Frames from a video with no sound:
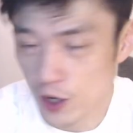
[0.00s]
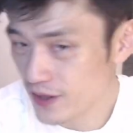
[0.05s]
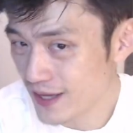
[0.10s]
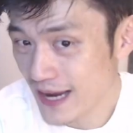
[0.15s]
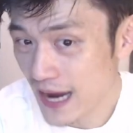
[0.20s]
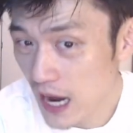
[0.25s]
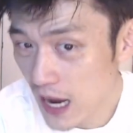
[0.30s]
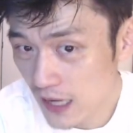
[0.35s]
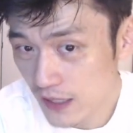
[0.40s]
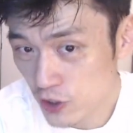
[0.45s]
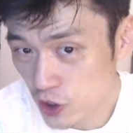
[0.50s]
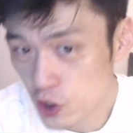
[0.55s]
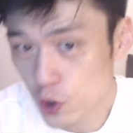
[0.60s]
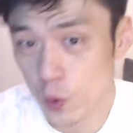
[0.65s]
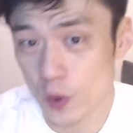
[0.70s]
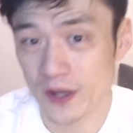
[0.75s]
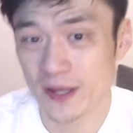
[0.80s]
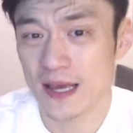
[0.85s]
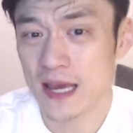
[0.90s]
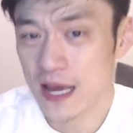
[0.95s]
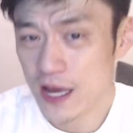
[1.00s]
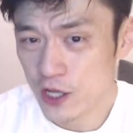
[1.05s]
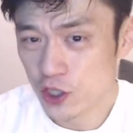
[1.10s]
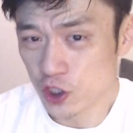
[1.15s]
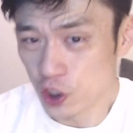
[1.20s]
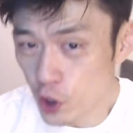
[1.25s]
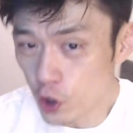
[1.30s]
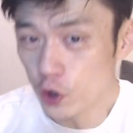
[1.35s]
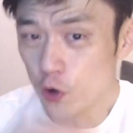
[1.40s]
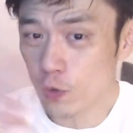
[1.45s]
They are doing
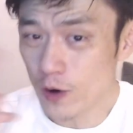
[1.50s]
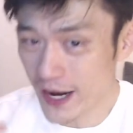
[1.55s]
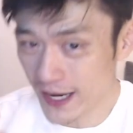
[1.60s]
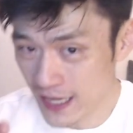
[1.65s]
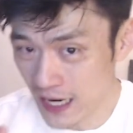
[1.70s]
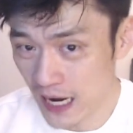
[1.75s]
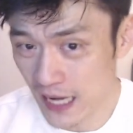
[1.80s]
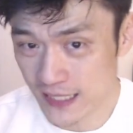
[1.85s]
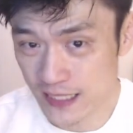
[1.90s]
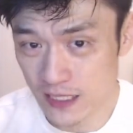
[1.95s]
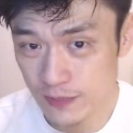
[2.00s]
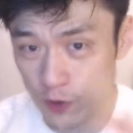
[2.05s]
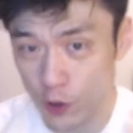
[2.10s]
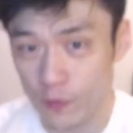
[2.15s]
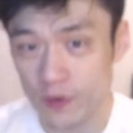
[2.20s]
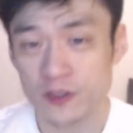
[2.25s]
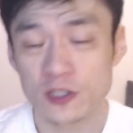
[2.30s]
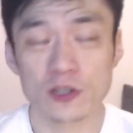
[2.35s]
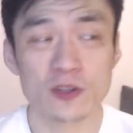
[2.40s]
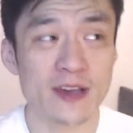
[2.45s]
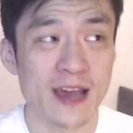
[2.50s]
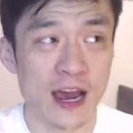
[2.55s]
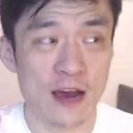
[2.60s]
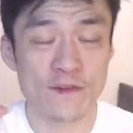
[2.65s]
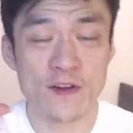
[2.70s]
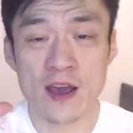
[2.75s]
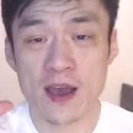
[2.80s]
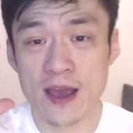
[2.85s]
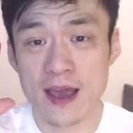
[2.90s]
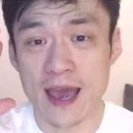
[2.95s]
two red cards at the moment. So they have
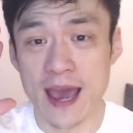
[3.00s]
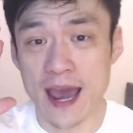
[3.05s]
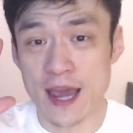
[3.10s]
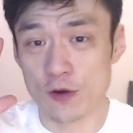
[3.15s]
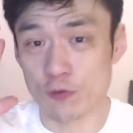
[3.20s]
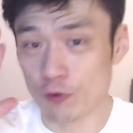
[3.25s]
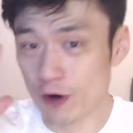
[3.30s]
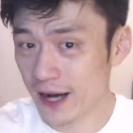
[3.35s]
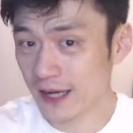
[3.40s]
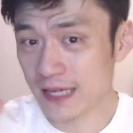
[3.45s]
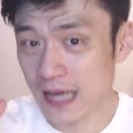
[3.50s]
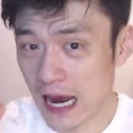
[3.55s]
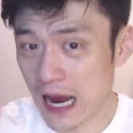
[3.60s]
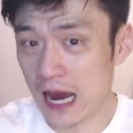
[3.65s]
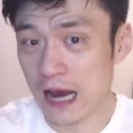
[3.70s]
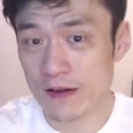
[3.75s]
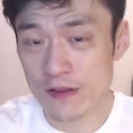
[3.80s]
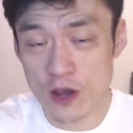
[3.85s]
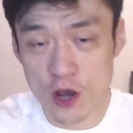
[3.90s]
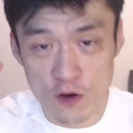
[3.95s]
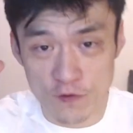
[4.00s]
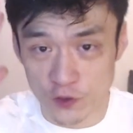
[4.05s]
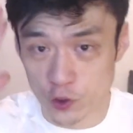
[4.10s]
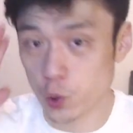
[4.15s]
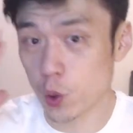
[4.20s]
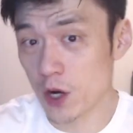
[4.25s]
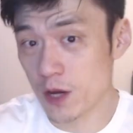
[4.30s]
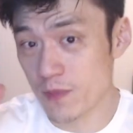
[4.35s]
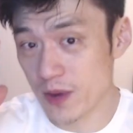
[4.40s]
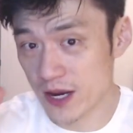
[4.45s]
a red card for
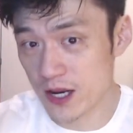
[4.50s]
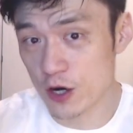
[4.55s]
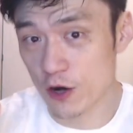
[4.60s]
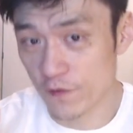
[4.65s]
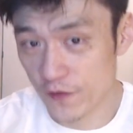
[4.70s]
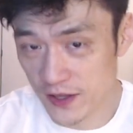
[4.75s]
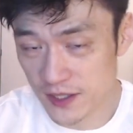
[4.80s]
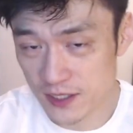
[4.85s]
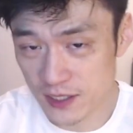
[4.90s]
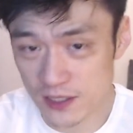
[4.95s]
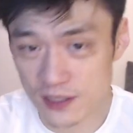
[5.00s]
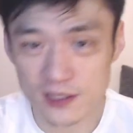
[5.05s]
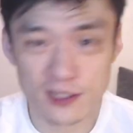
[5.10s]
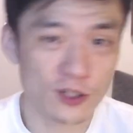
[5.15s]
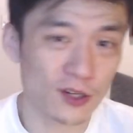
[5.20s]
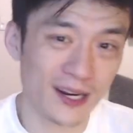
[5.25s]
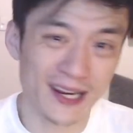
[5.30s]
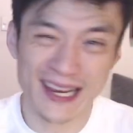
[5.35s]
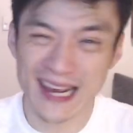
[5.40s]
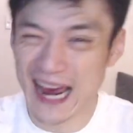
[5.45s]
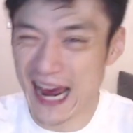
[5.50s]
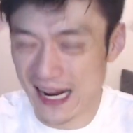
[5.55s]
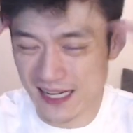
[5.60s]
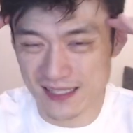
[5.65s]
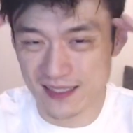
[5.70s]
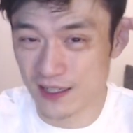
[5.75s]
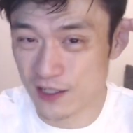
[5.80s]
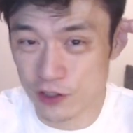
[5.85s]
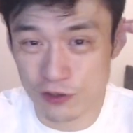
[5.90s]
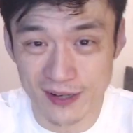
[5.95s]
20-minute offenses. So like
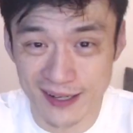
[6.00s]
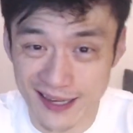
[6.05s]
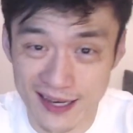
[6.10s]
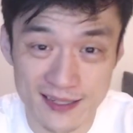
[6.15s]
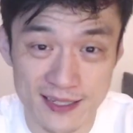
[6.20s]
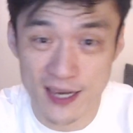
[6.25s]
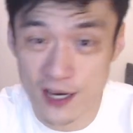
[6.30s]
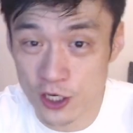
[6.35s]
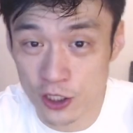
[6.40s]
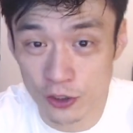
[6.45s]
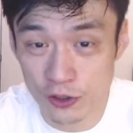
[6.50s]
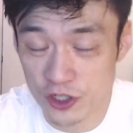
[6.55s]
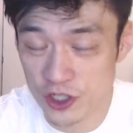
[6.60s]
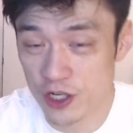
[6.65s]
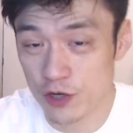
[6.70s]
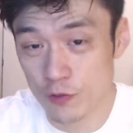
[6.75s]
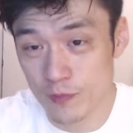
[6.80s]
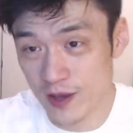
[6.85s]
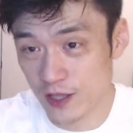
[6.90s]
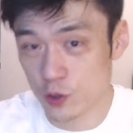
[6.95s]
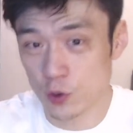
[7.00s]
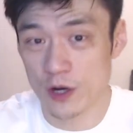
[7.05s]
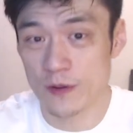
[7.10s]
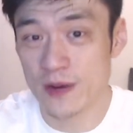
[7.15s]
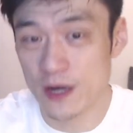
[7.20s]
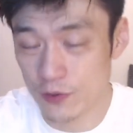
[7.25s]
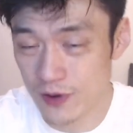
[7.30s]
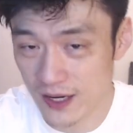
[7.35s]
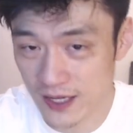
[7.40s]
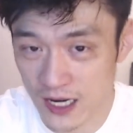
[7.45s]
accidental, I guess, collision will be a 20-minute
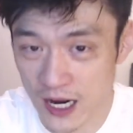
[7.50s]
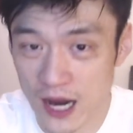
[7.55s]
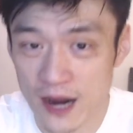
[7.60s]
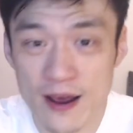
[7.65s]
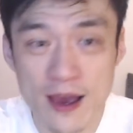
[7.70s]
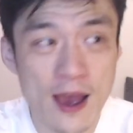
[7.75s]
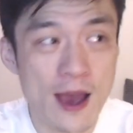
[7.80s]
red card.